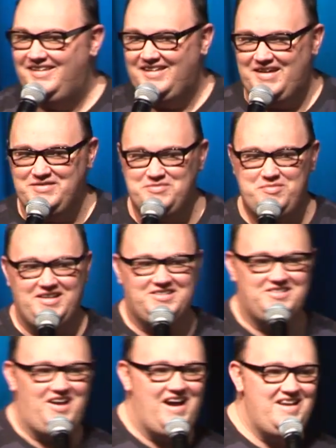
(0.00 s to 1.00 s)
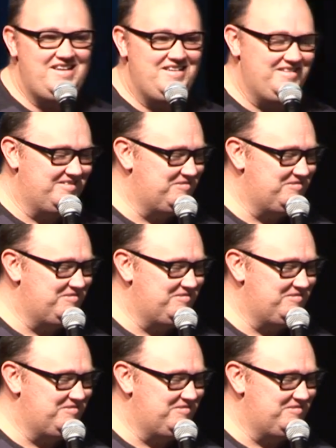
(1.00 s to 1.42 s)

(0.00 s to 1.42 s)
That was a bit exciting.